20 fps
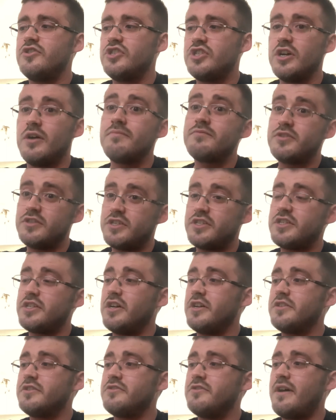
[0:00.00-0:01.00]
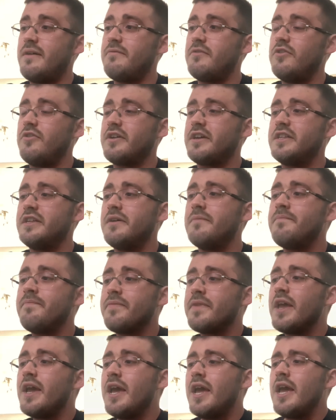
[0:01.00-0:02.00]
jump to the site to have a look at them.
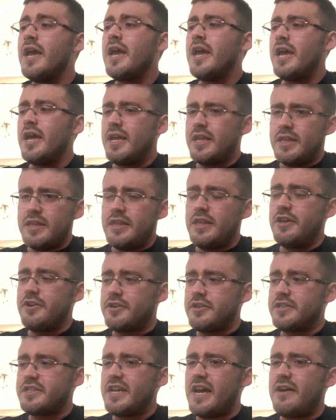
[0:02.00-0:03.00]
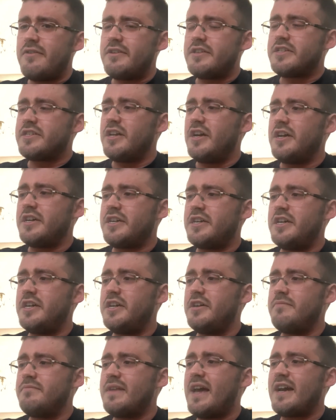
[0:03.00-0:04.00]
You could tell it's like
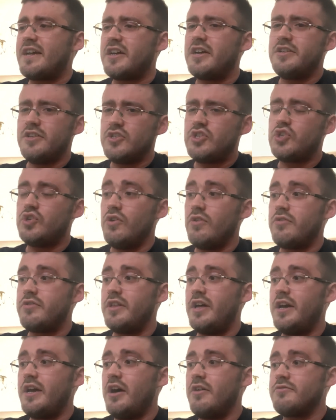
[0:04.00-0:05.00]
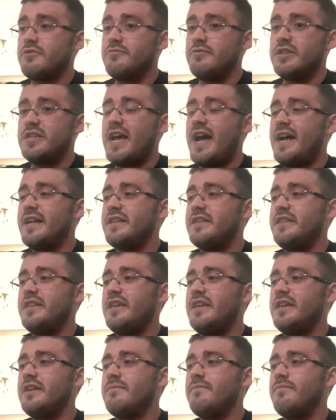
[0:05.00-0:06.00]
that kind of chuck like Optimus had in
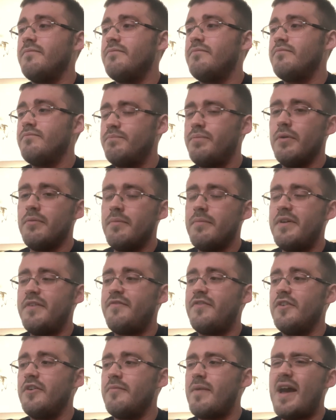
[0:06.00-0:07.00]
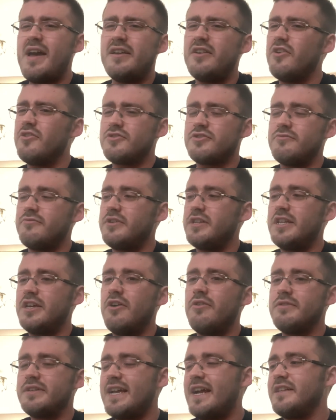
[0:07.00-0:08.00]
the Bumblebee film, and also what he
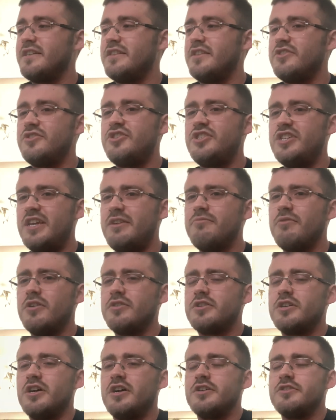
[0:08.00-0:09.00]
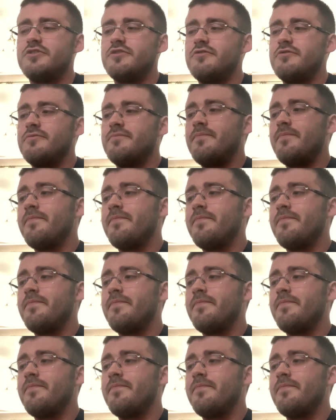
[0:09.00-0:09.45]
always had in the G1 cartoon.